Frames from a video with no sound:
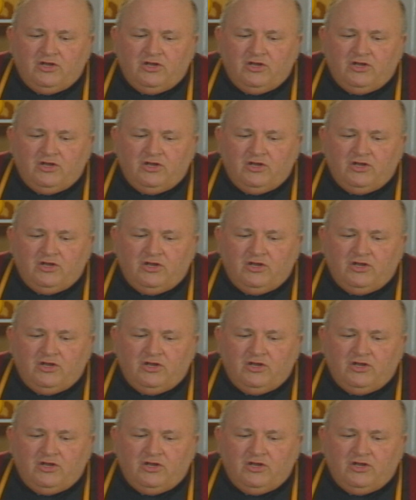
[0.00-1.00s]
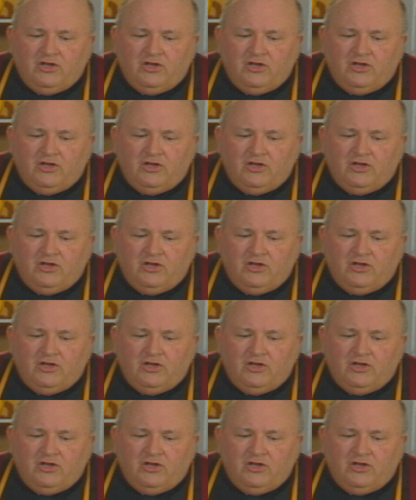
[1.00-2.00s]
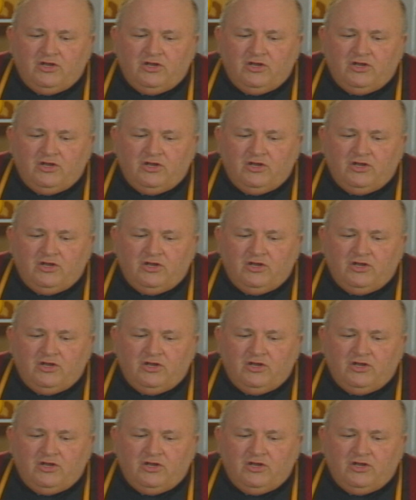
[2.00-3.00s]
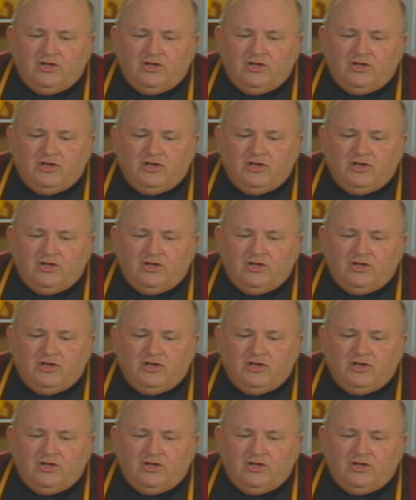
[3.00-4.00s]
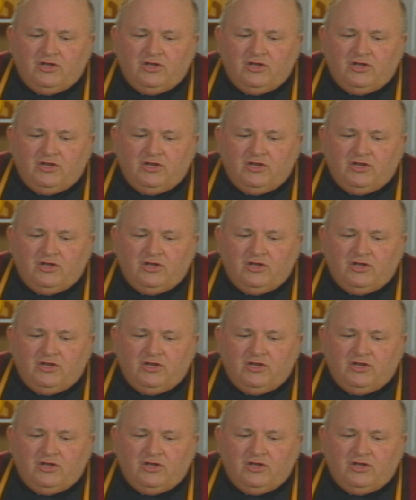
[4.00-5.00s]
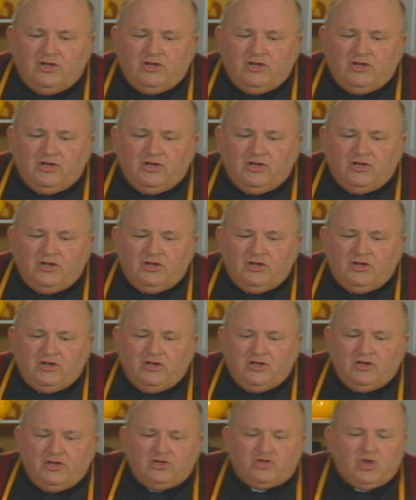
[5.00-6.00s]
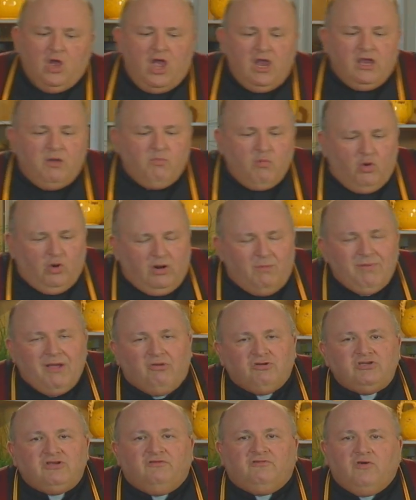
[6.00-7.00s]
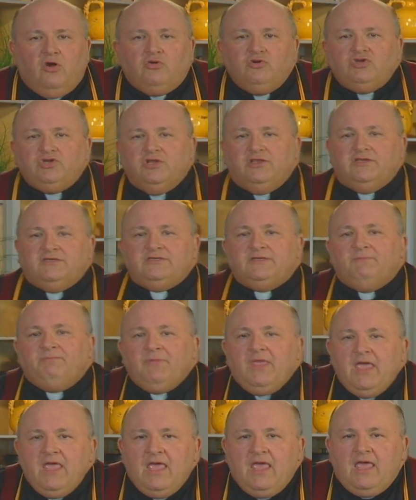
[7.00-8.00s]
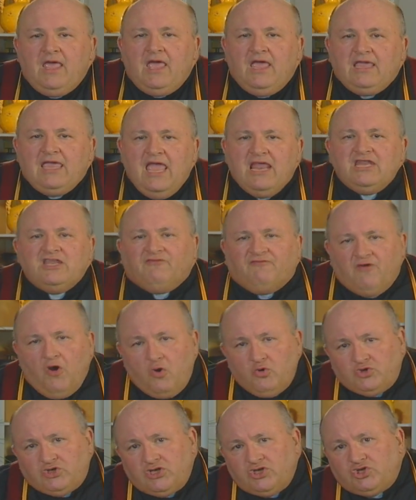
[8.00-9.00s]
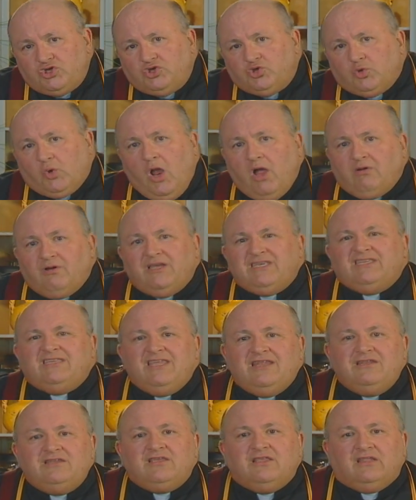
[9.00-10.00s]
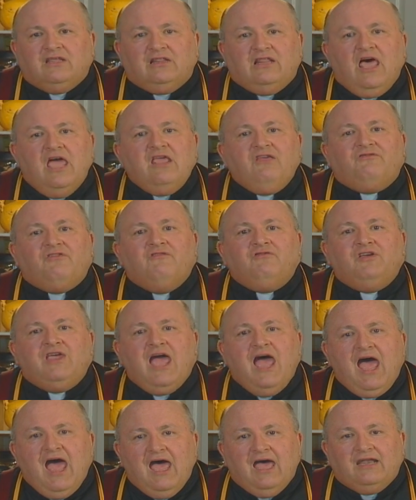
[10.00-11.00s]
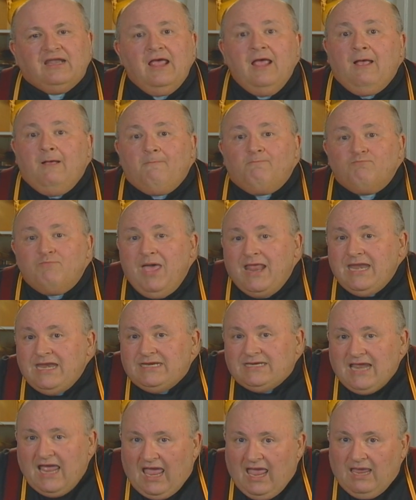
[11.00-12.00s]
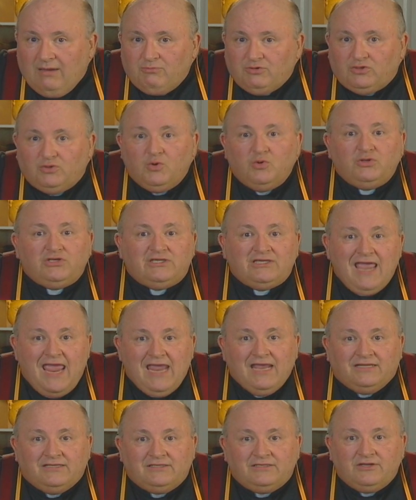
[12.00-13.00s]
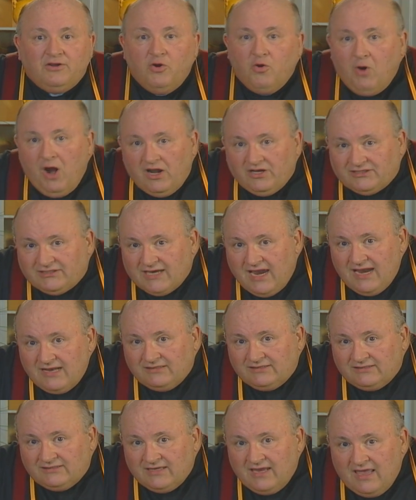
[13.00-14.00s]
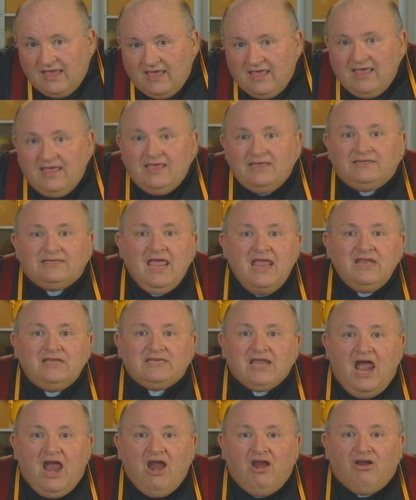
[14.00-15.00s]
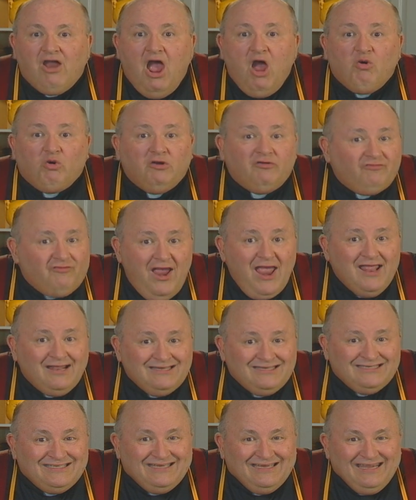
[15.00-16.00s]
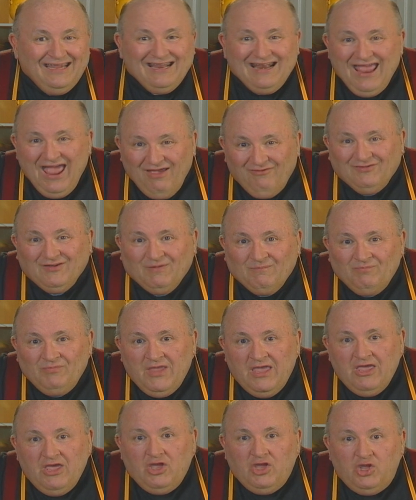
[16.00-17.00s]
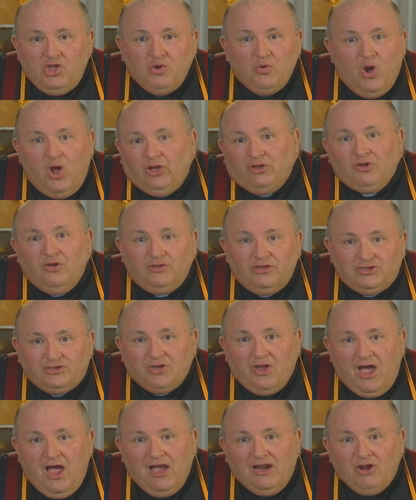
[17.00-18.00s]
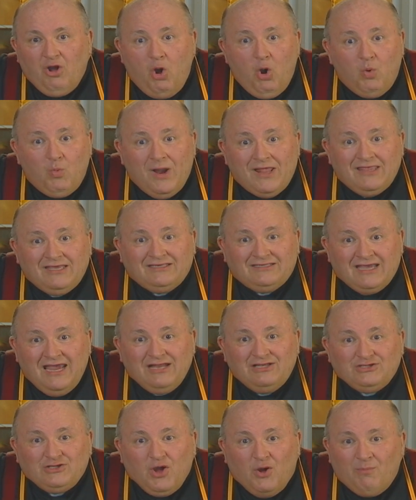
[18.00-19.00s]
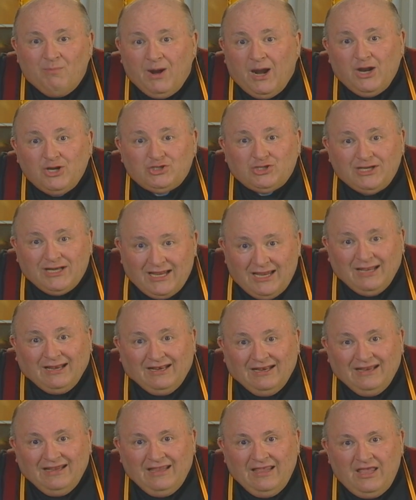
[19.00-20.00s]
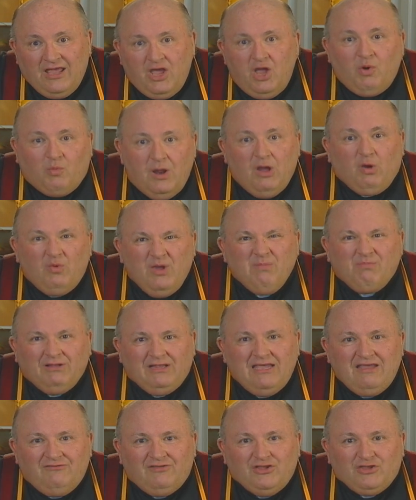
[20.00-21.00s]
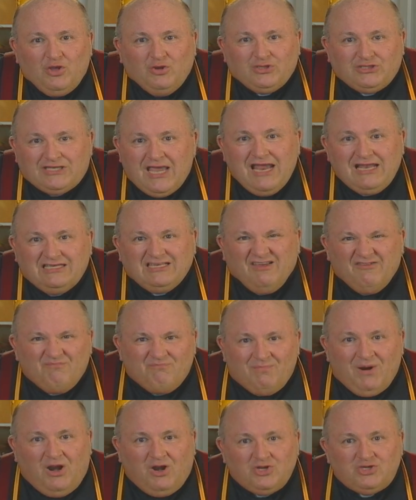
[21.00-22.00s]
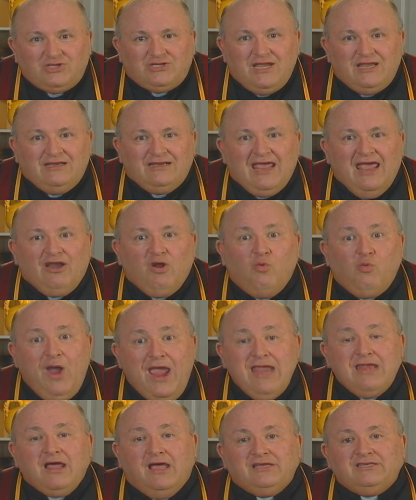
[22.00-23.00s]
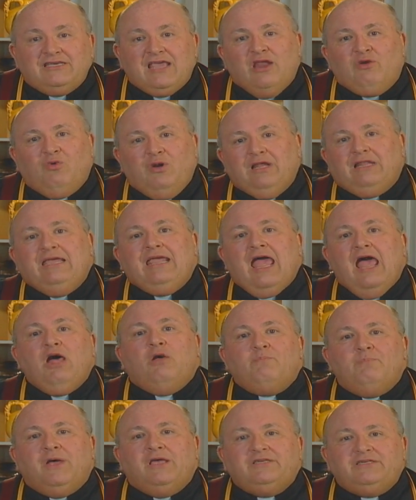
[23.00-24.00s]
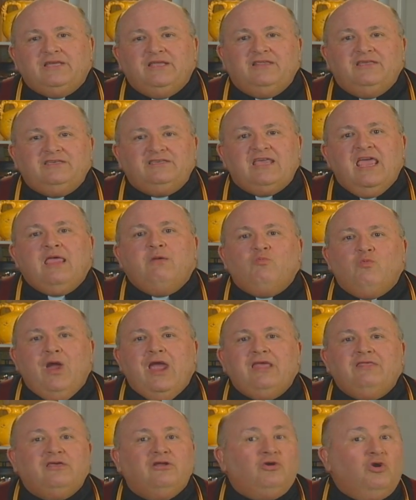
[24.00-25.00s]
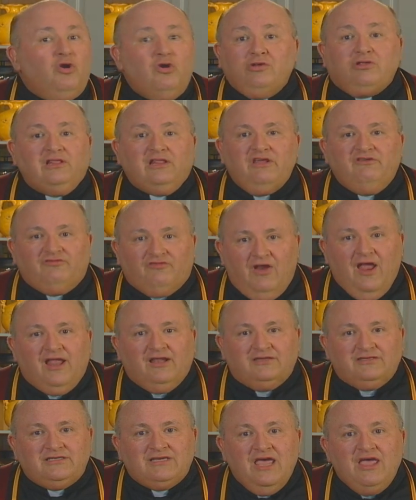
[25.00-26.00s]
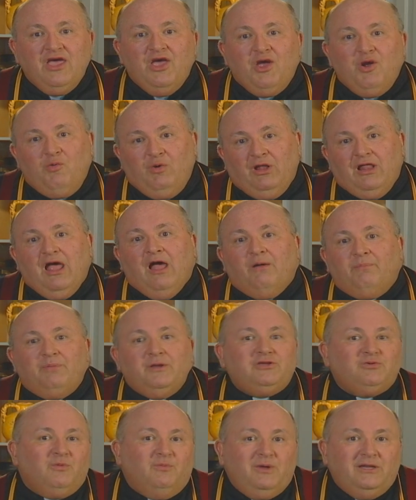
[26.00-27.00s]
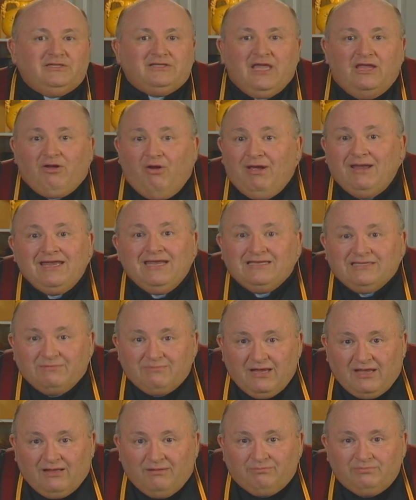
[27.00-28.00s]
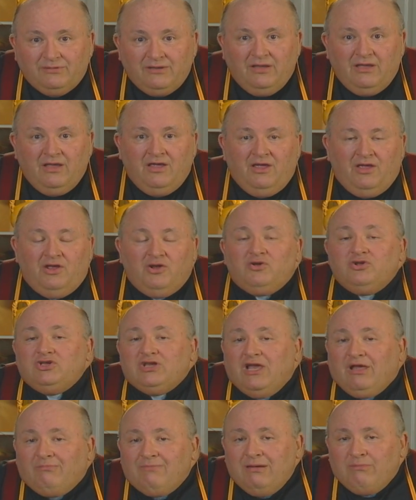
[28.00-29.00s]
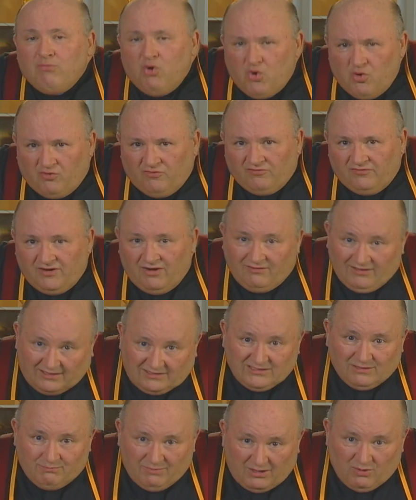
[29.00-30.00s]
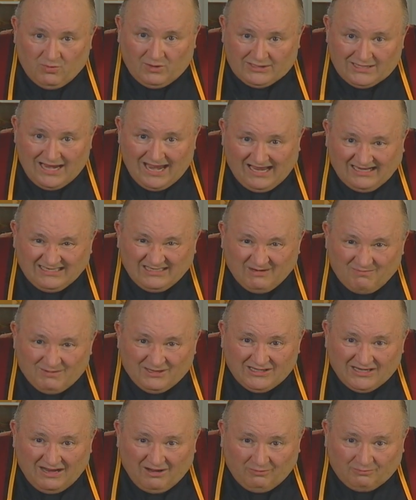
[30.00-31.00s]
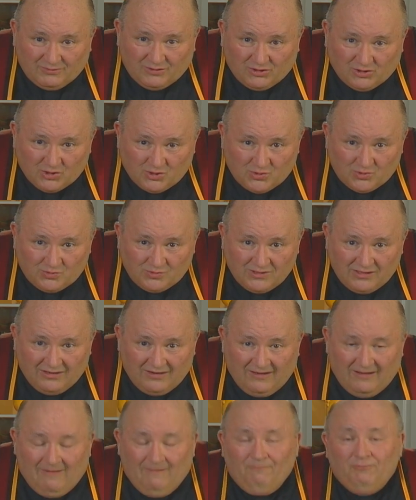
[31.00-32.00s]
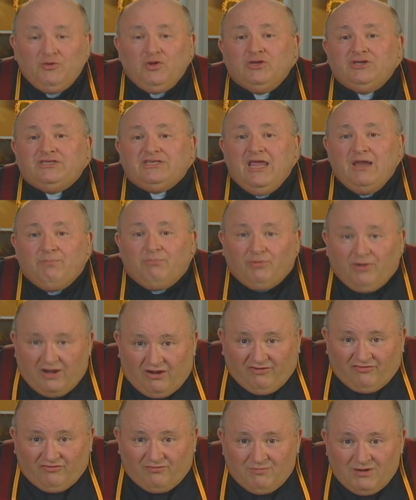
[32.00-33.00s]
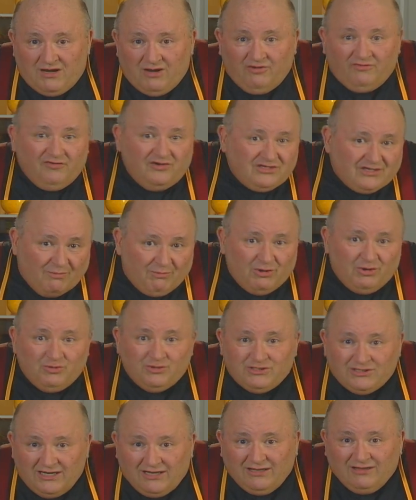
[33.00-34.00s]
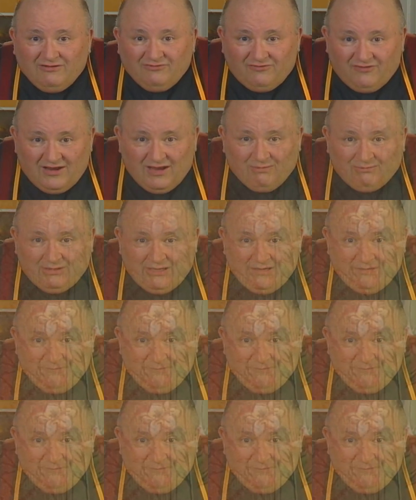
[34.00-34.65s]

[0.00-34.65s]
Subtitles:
for use at home. I've got this caramel sauce going. We're going to make all kinds of good things. And we're going to talk more about devotions. Again, devotions draw us into the life of God, many times through saints. Who are saints? Saints are our friends in heaven. You all know the song, "Oh, when the saints go marching in." Well, we believe that those saints have marched in and await us and really help us in the same way that earthly friends will help us when we say, "Oh, I need some help. Could you help me move?" You know, that's a big one to ask somebody to help you do. Could you say a prayer for me or for someone who's sick in the family?